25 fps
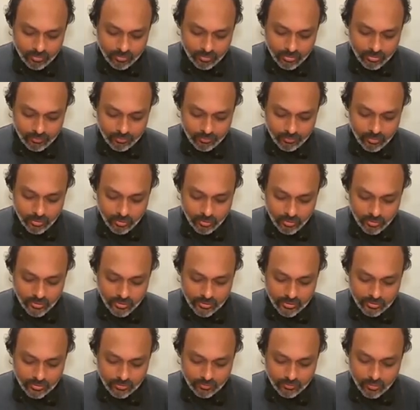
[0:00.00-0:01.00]
if you want to get
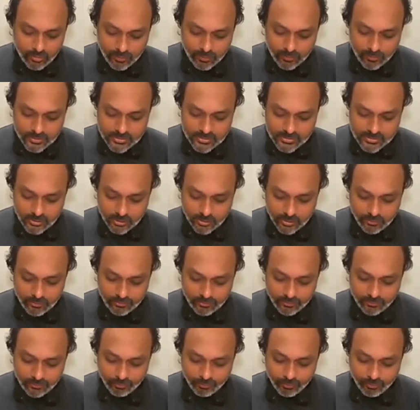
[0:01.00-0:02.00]
4%
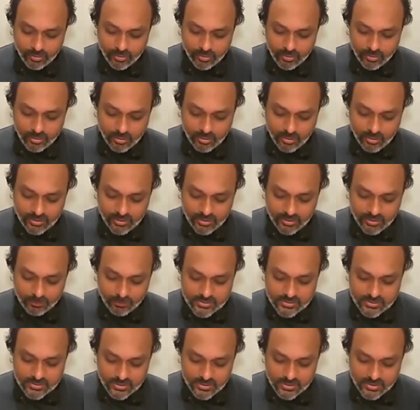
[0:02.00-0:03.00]
of let me
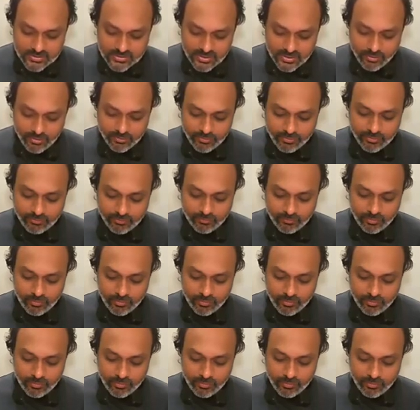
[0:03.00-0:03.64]
say 75.